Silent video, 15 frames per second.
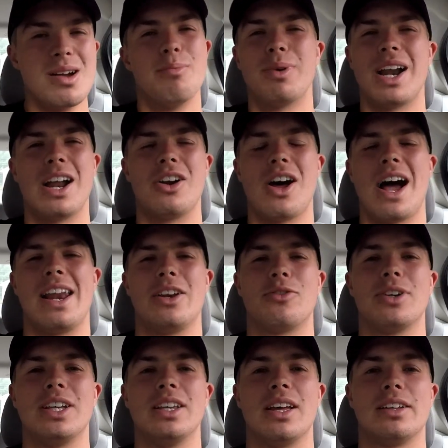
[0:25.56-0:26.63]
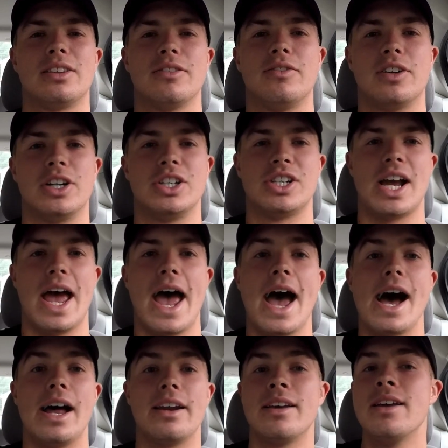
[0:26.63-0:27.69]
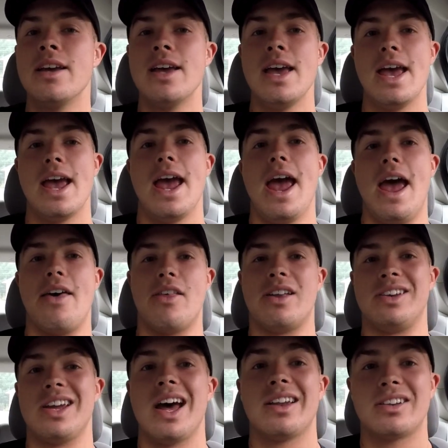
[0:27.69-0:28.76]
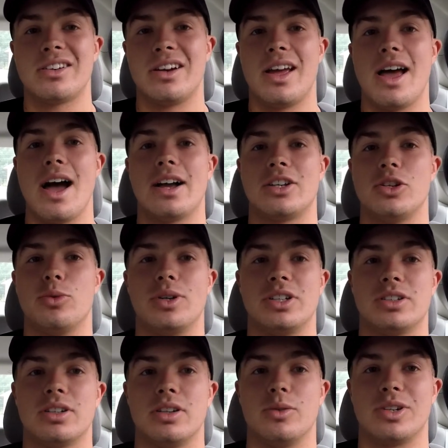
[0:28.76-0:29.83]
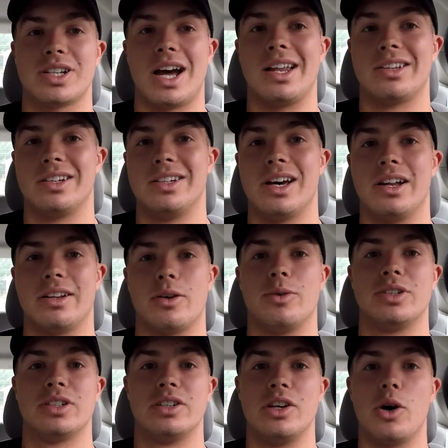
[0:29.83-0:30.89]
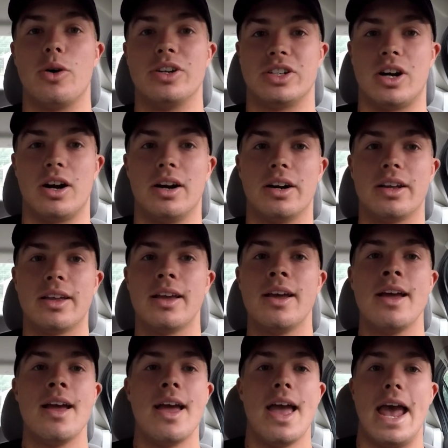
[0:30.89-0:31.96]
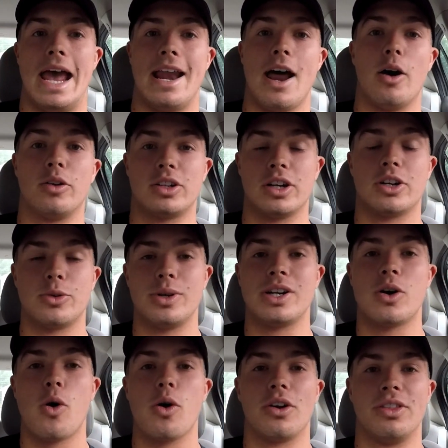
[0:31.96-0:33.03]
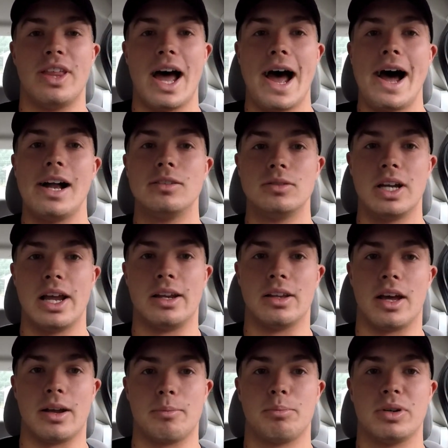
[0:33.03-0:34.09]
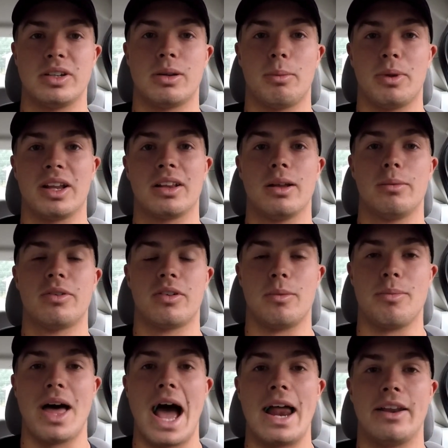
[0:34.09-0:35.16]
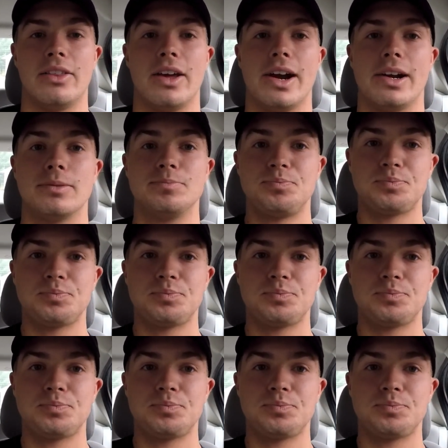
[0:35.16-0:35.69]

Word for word: but I don't know, I didn't really like the footage I had. And then yesterday I actually went to the Wisconsin Dells. I went to Noah's Ark, and I was gonna record that and like put some of the clips from that in there,